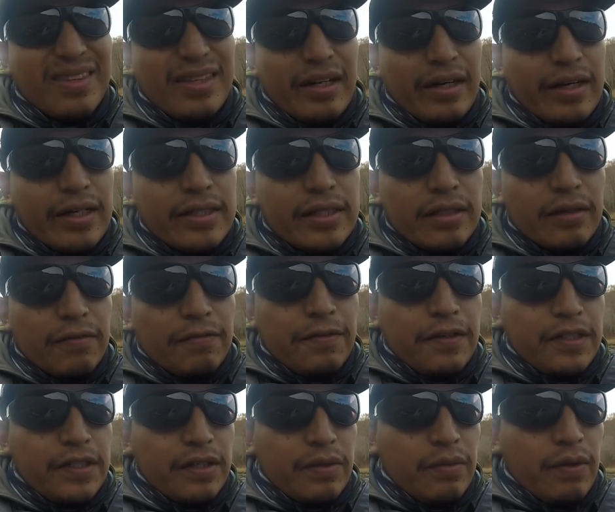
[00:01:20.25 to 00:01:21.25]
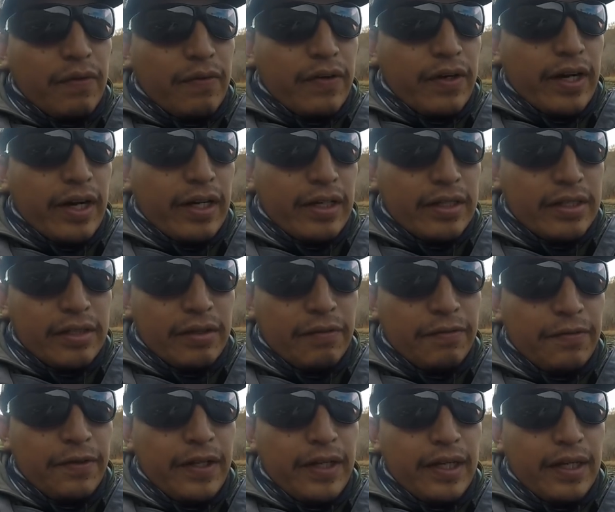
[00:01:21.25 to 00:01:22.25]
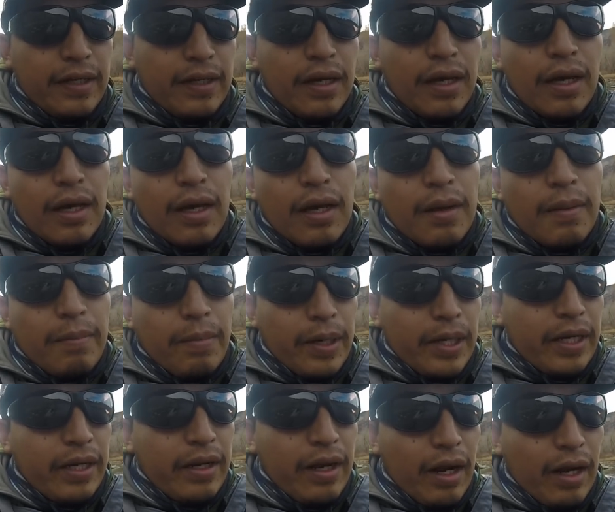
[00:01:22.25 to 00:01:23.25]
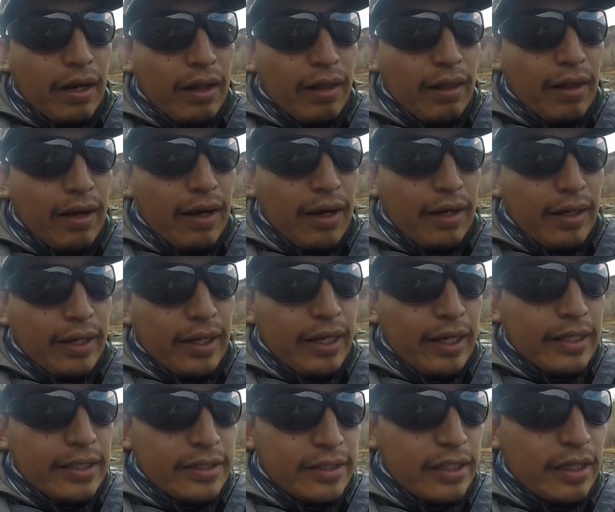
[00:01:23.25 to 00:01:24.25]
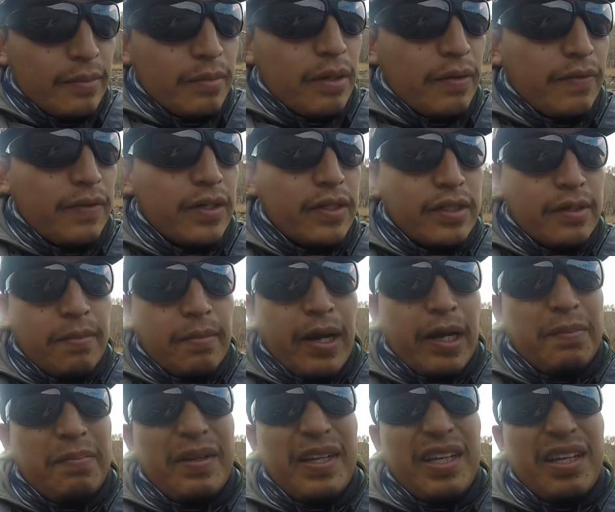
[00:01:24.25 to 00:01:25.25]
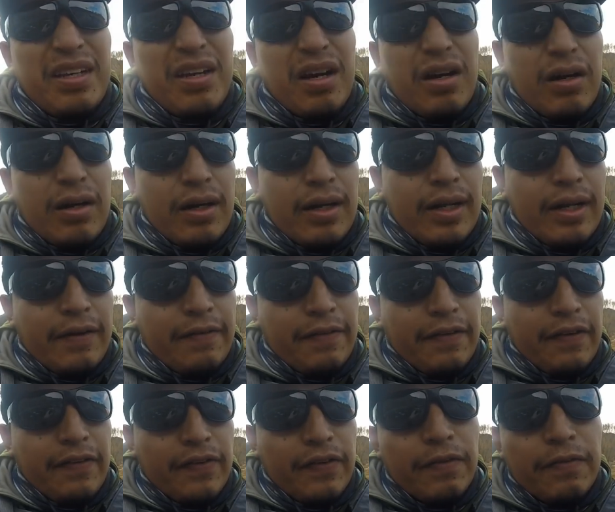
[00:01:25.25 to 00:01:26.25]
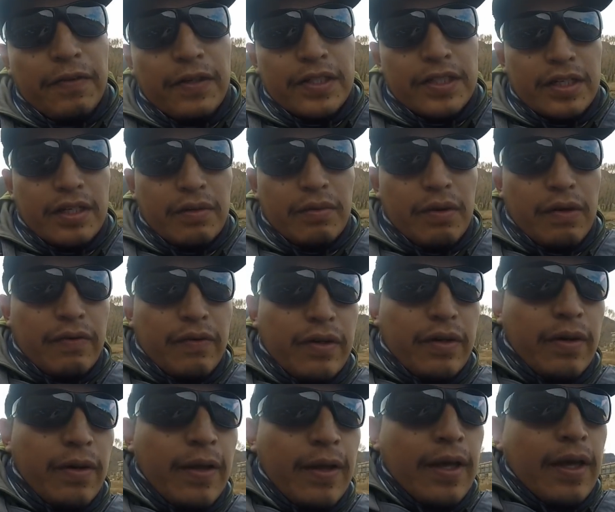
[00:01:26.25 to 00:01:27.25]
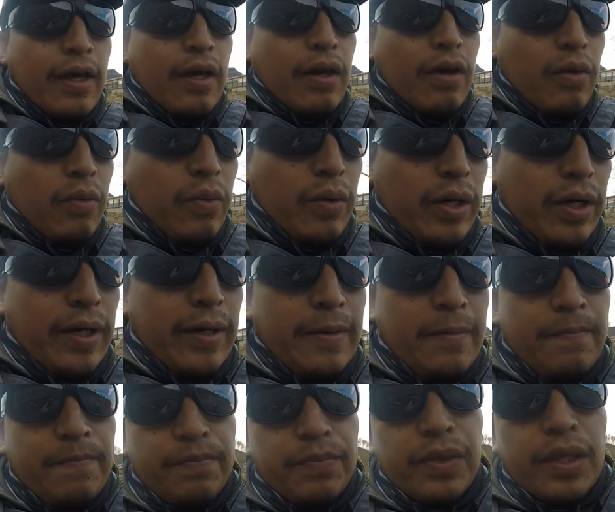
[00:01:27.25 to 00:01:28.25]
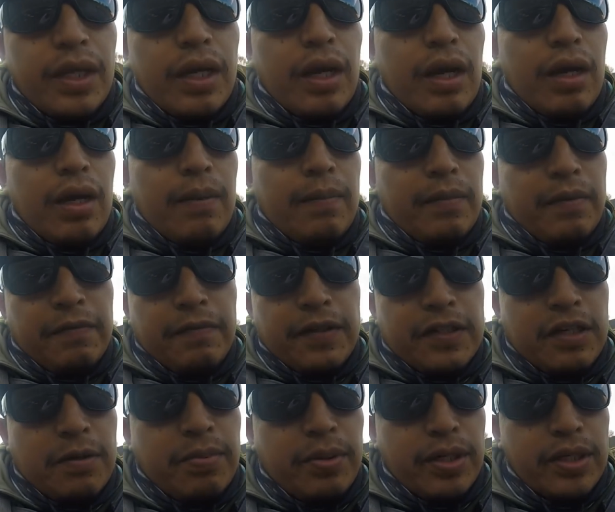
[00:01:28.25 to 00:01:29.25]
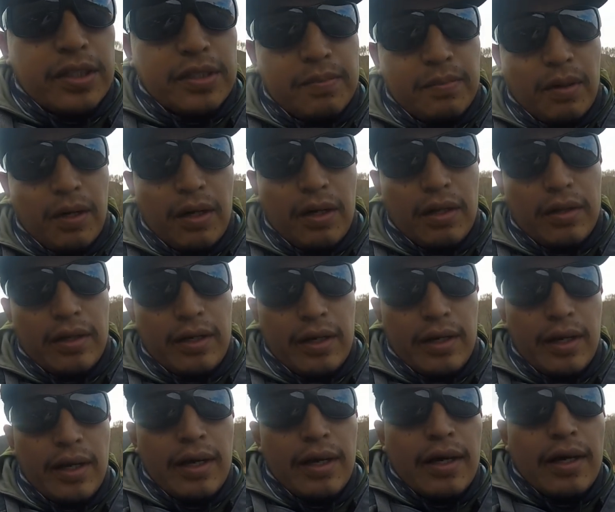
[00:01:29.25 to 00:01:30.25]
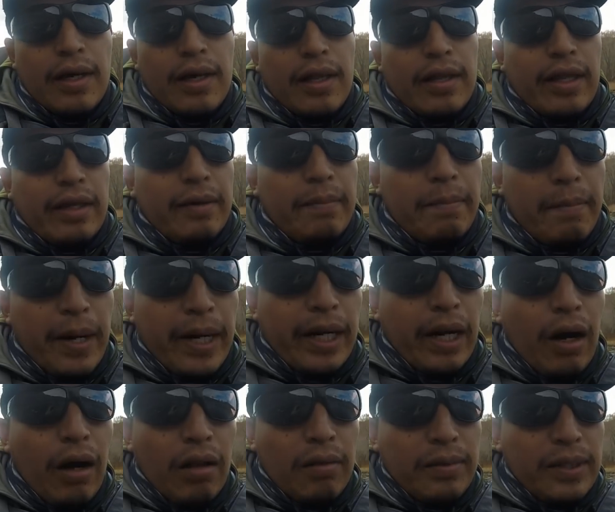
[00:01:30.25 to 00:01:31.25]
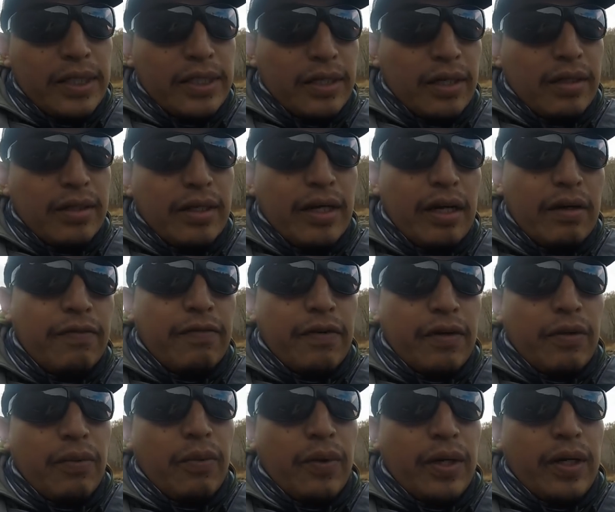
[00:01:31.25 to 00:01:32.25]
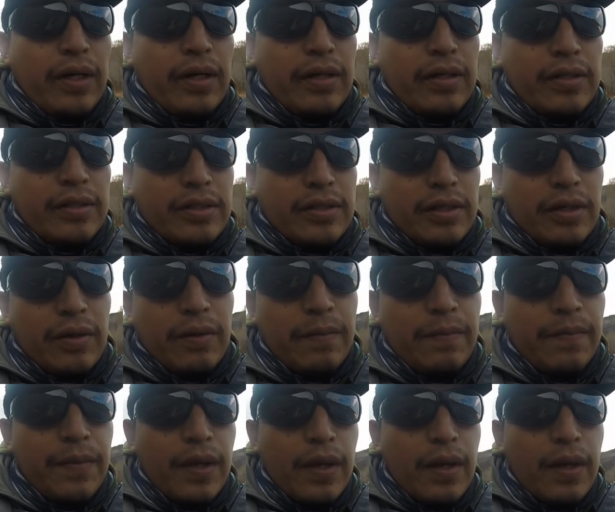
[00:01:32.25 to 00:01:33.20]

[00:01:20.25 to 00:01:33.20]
there is still fish in the river that are still feeding, but not a lot. And in some rivers, there might be none. If, if you fish in a river where um, the fish are pretty small, then they might all be shut down for the winter. So